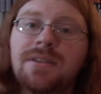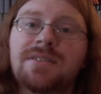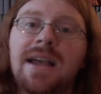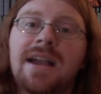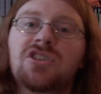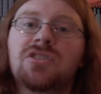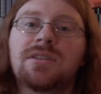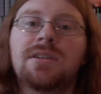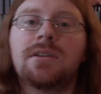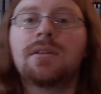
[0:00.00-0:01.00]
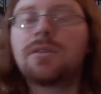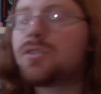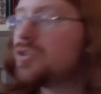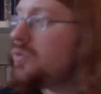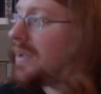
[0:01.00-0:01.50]
is actually
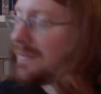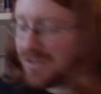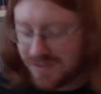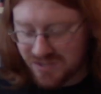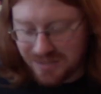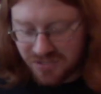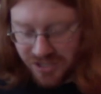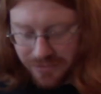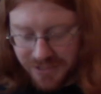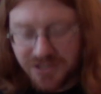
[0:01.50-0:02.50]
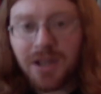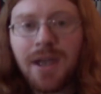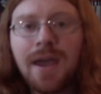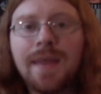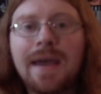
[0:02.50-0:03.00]
2 games in the same series,
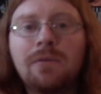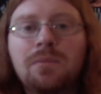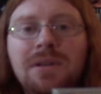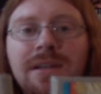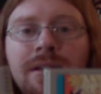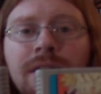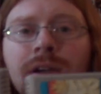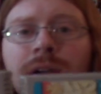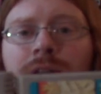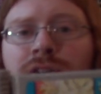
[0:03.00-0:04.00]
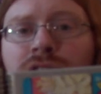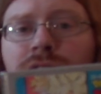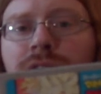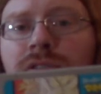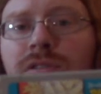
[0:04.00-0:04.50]
and that would be
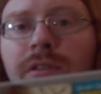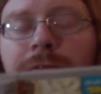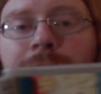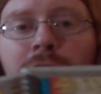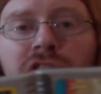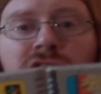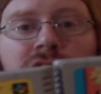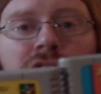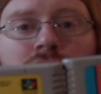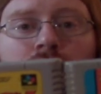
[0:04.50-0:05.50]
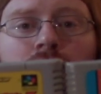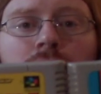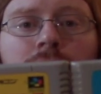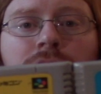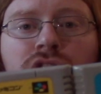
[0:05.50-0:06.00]
the first
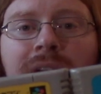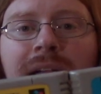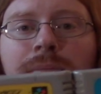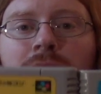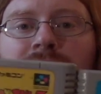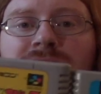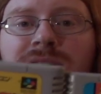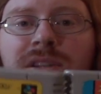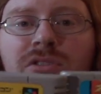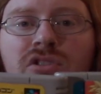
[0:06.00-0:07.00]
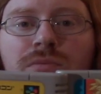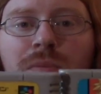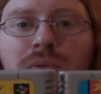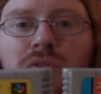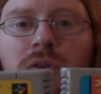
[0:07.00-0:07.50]
2 Dragon Ball Z
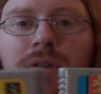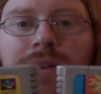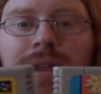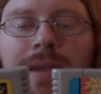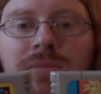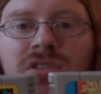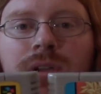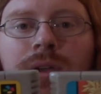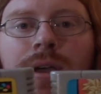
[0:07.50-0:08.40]
Super Butoden games.